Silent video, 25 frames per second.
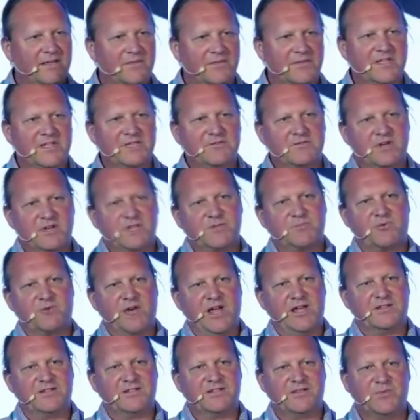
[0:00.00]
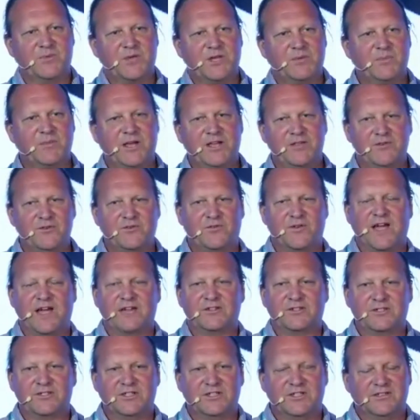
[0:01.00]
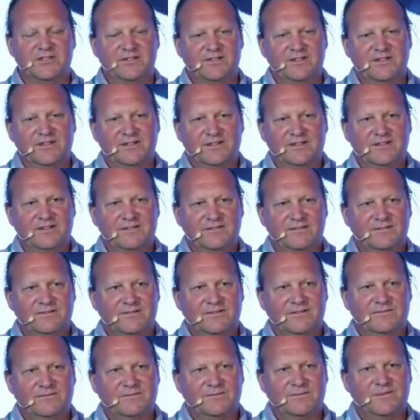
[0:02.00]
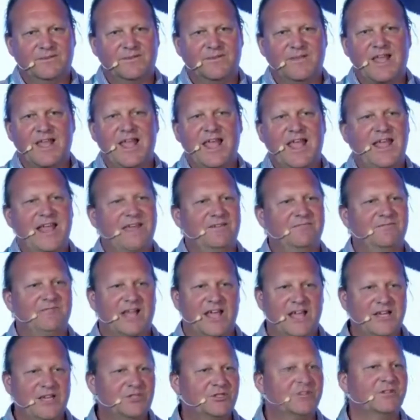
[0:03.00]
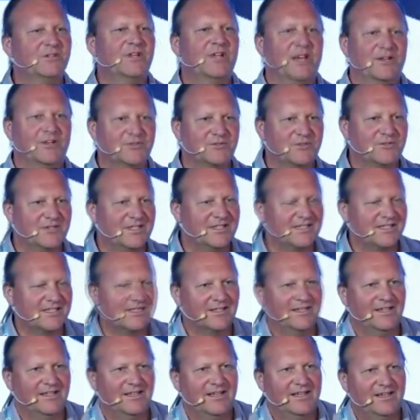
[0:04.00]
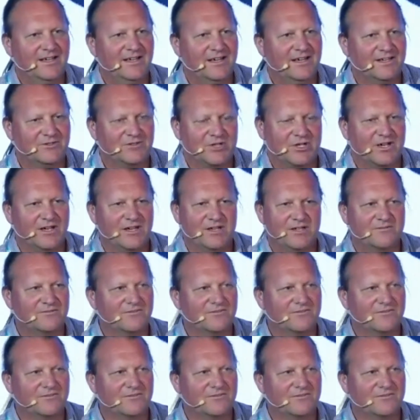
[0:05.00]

These respirators are being manufactured in Asian countries, China,